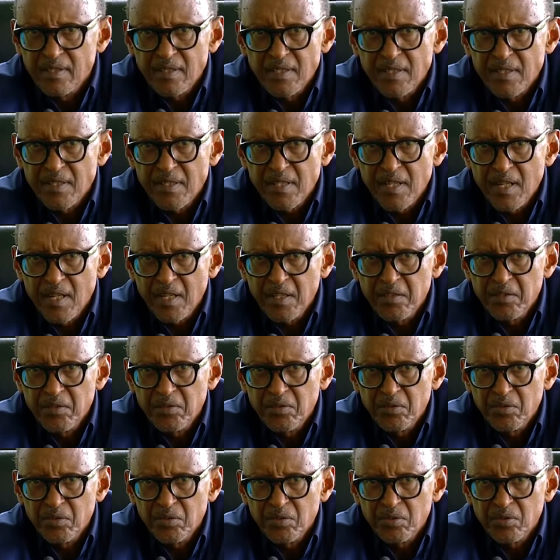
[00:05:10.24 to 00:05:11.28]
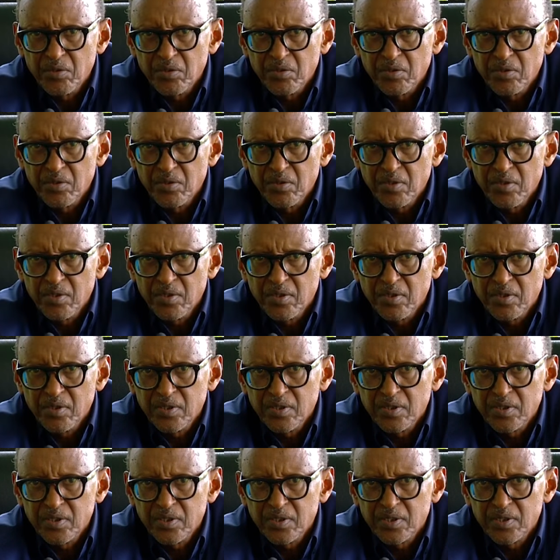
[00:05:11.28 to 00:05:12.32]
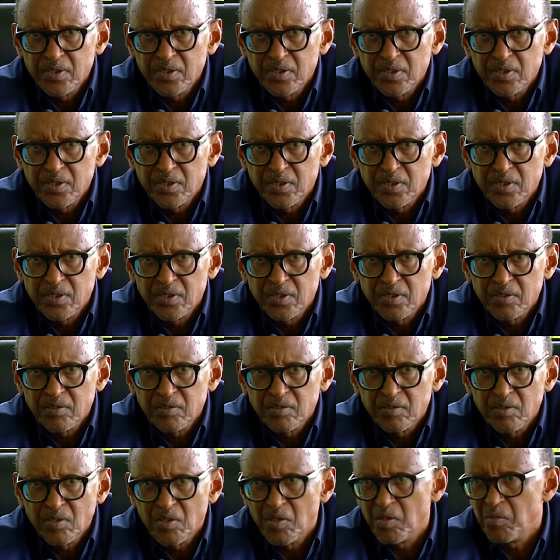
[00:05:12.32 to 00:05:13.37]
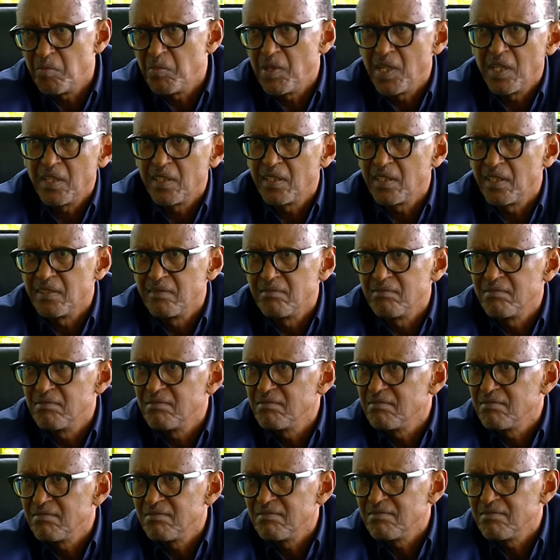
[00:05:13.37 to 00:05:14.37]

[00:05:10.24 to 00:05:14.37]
It is hard to go back and